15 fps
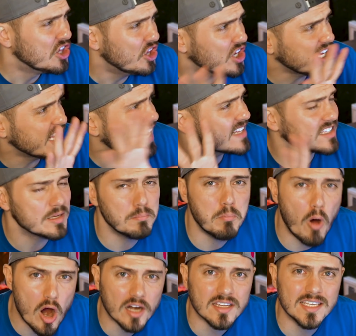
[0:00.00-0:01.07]
Looking at the
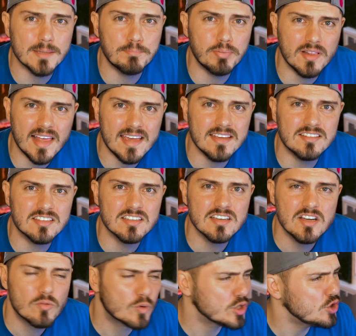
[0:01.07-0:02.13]
marketplace.
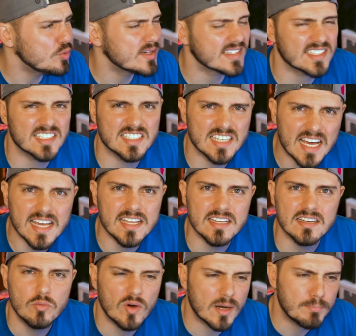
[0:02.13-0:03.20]
Were you excited?
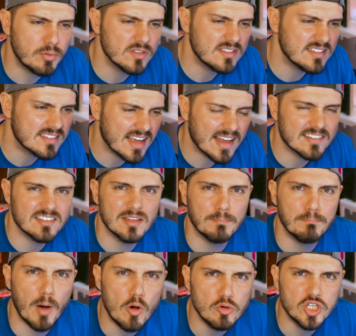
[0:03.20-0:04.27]
Want to put these guys in the
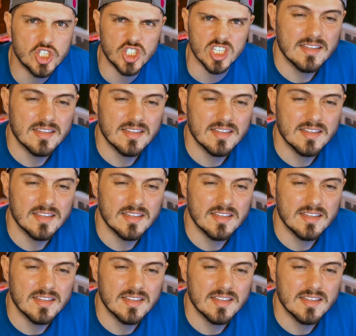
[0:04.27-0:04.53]
motion.